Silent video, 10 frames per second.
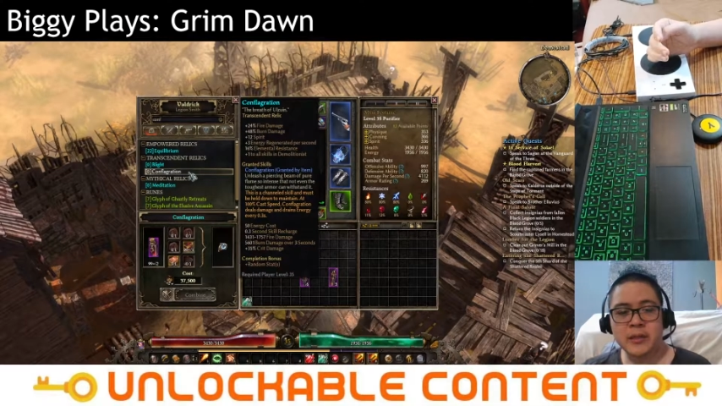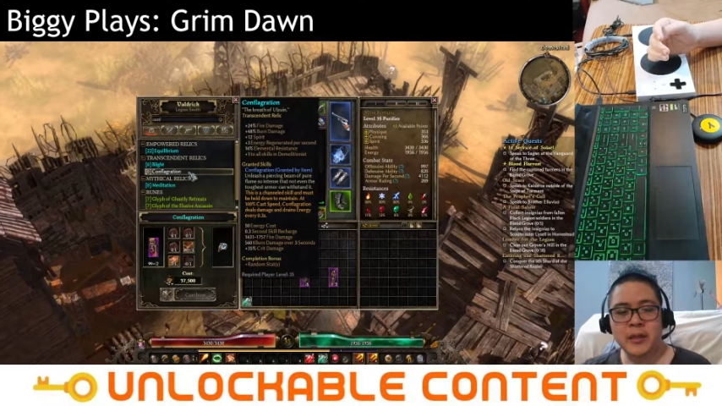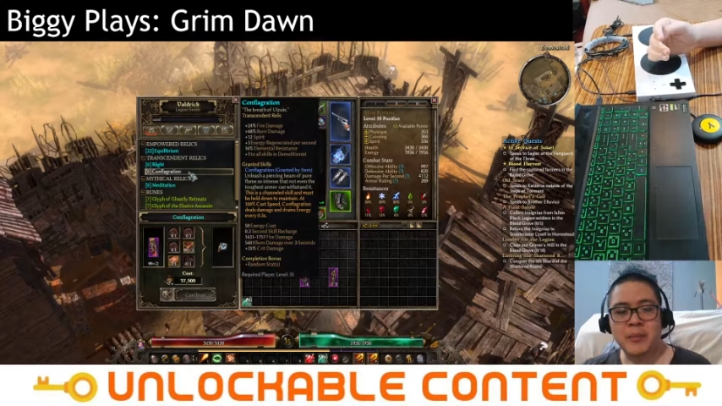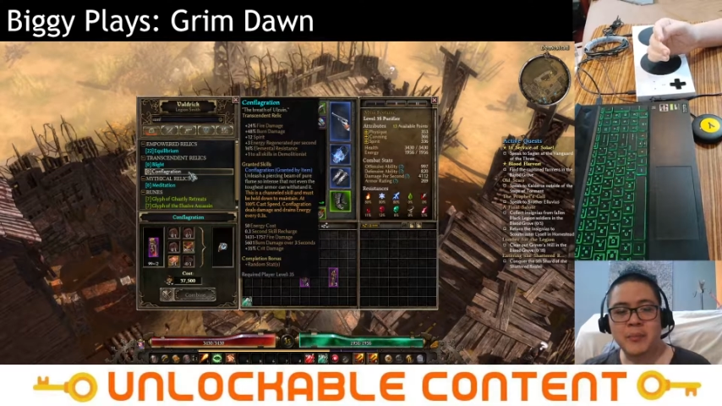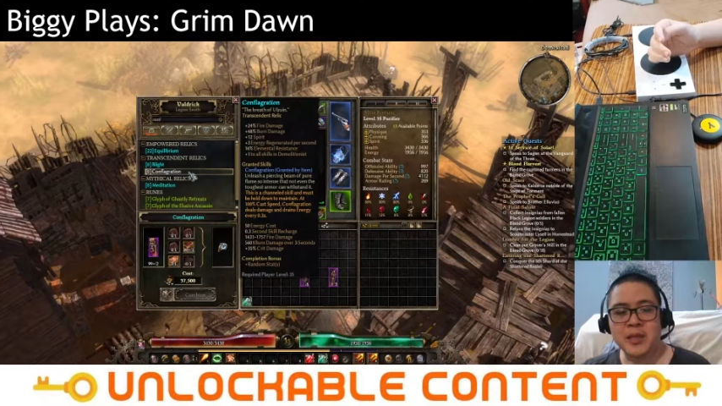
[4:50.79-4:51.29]

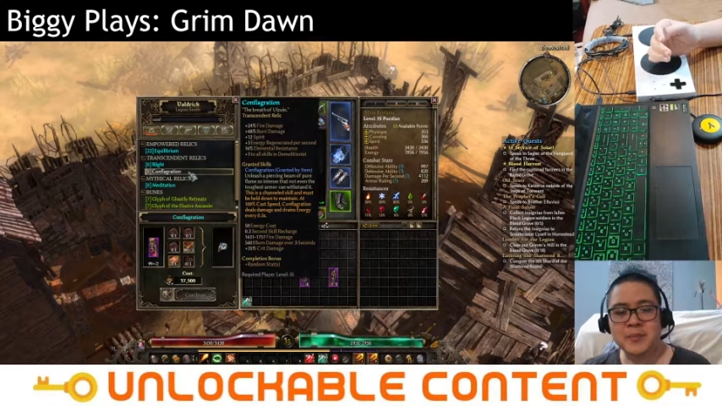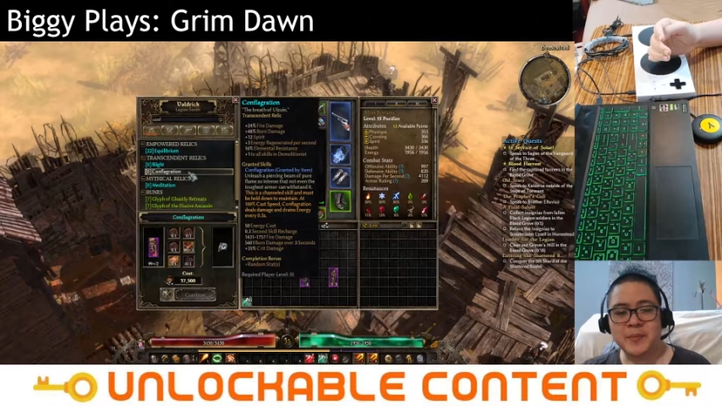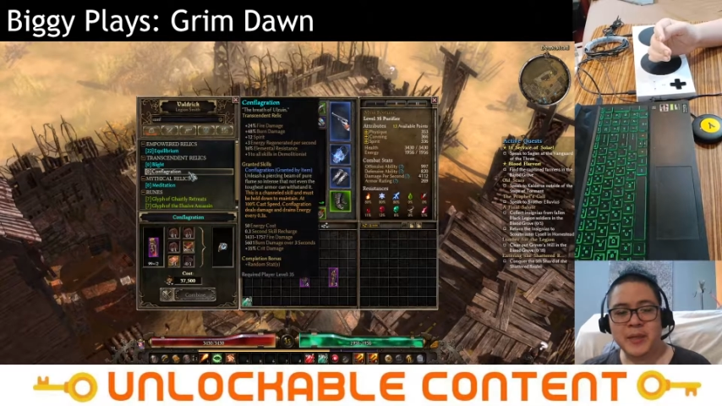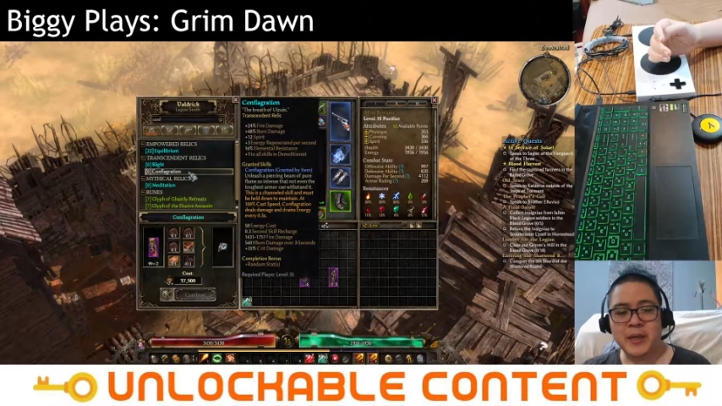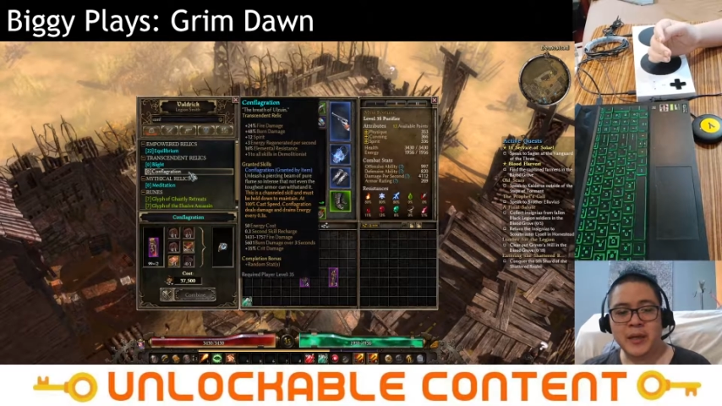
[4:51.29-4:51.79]
that must
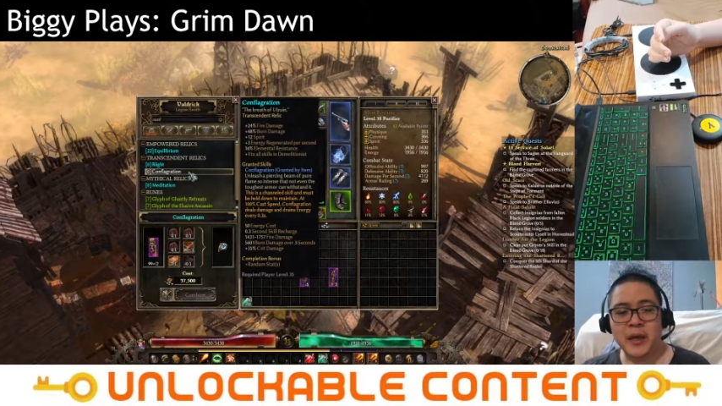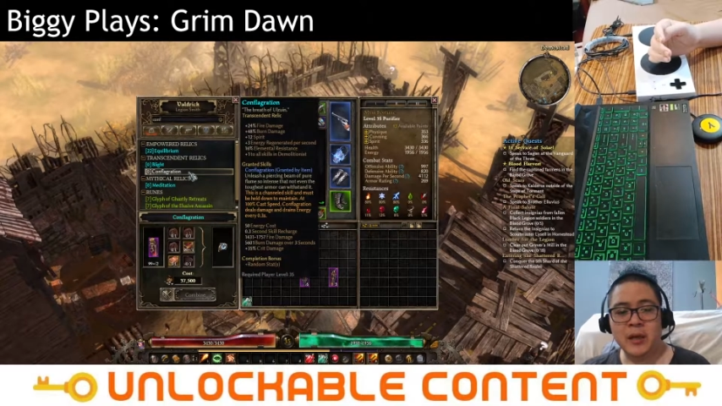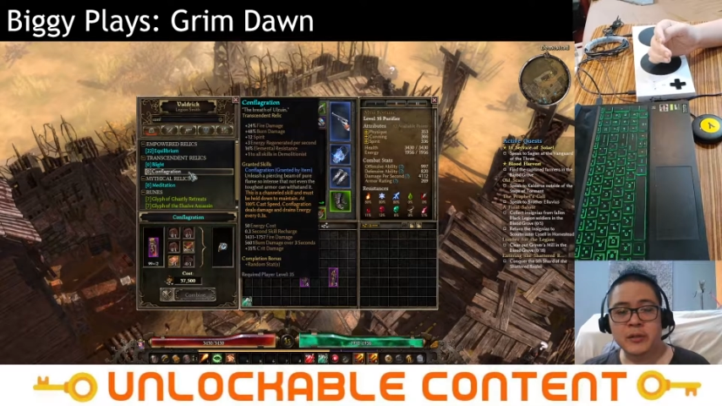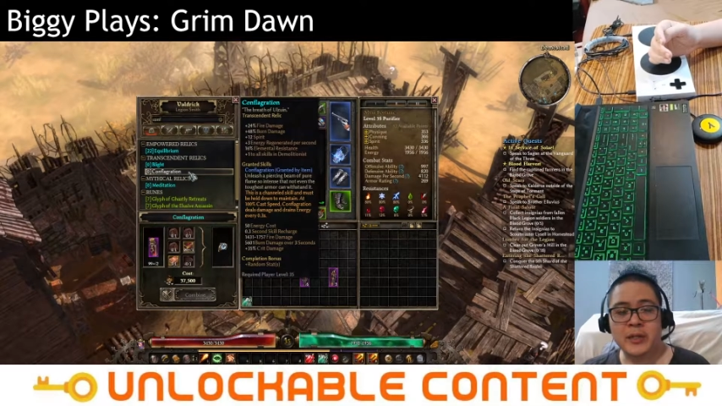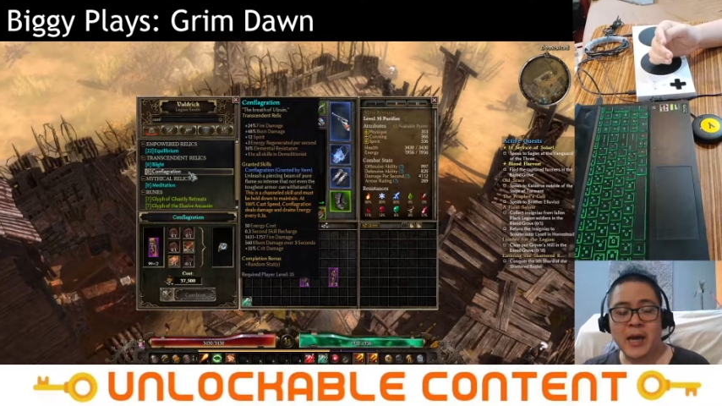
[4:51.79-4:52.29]
be
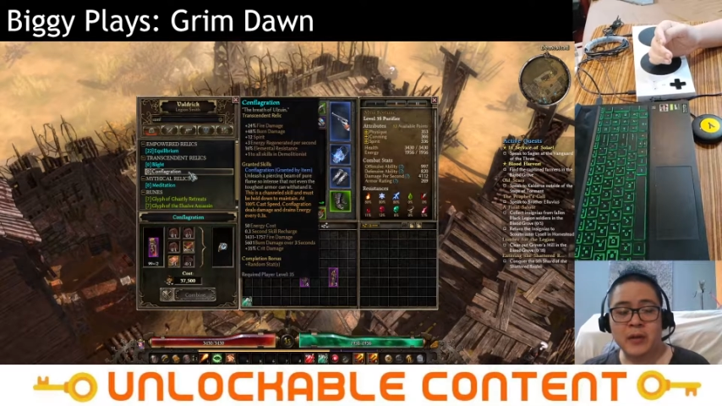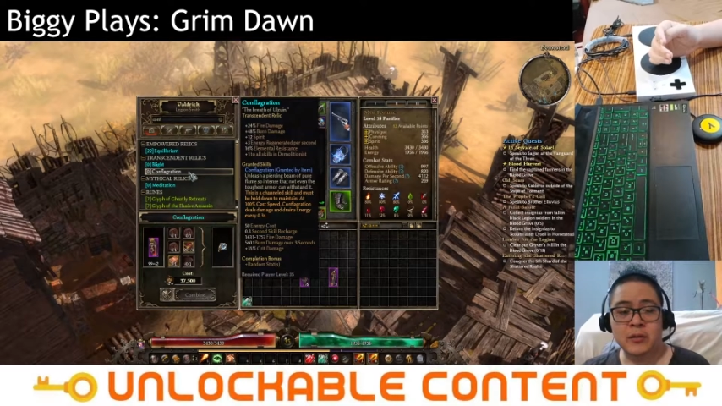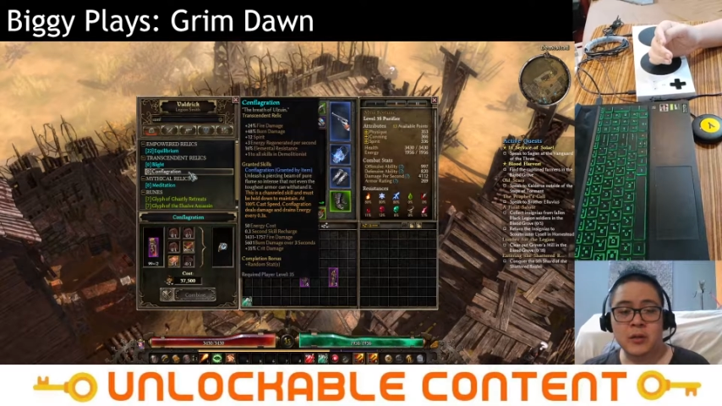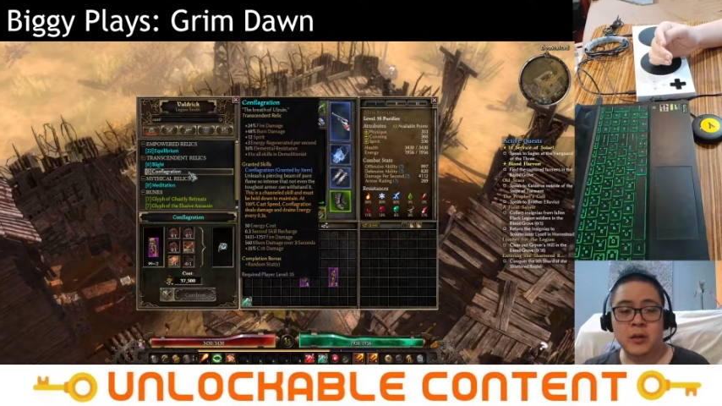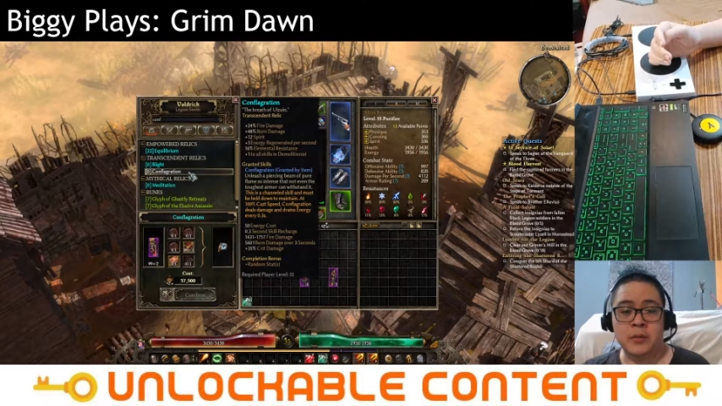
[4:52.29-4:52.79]
held
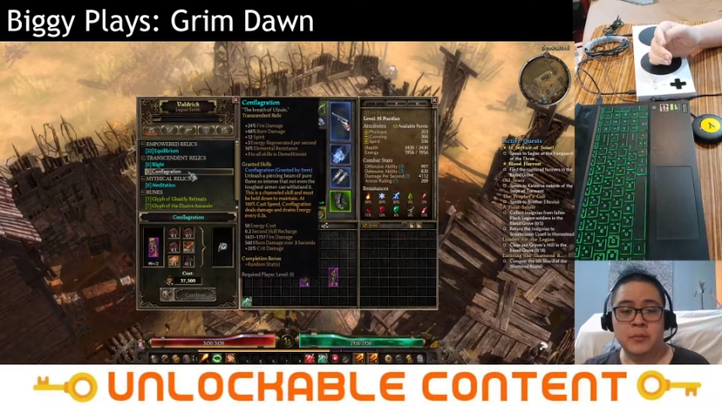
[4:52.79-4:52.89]
down. Oh,